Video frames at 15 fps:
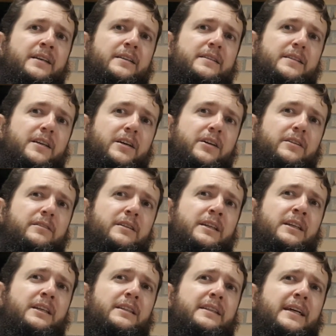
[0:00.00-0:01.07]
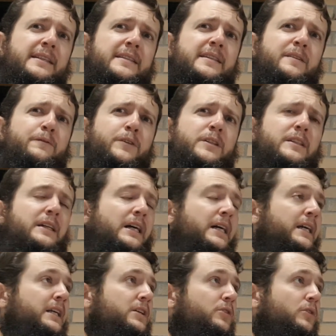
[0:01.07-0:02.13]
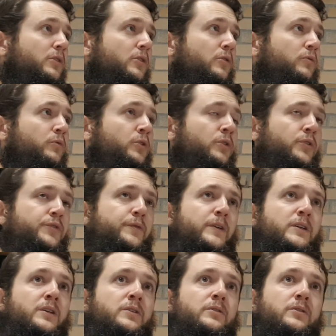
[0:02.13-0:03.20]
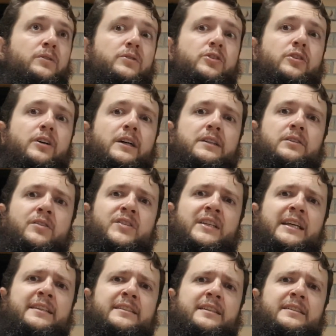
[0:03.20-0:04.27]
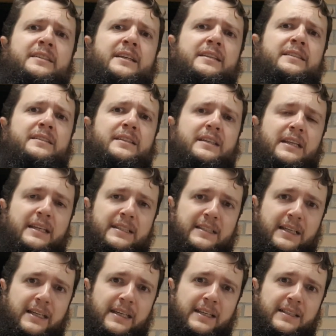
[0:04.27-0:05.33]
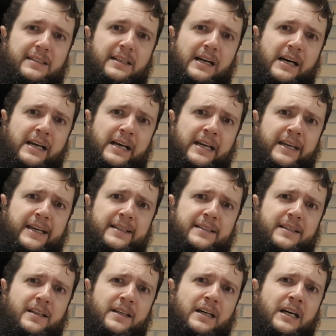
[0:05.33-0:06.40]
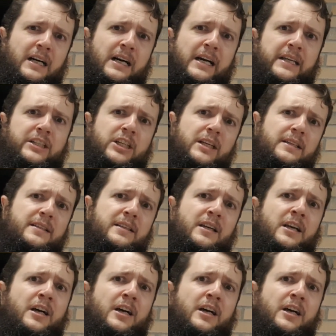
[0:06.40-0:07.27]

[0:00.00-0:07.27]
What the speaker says: So that's it for today. Your rules for congruent triangles, SSS, SAS, AAS and RHS.